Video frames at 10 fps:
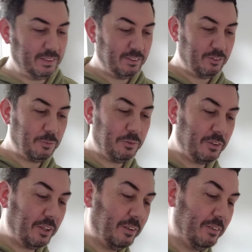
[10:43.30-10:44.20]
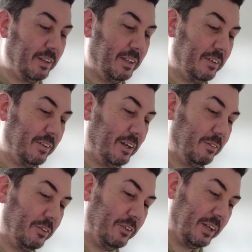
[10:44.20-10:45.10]
I just want to close the lid and not
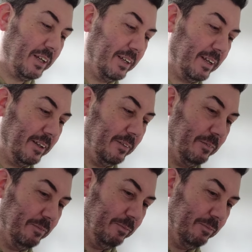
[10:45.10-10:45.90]
have to look at it again.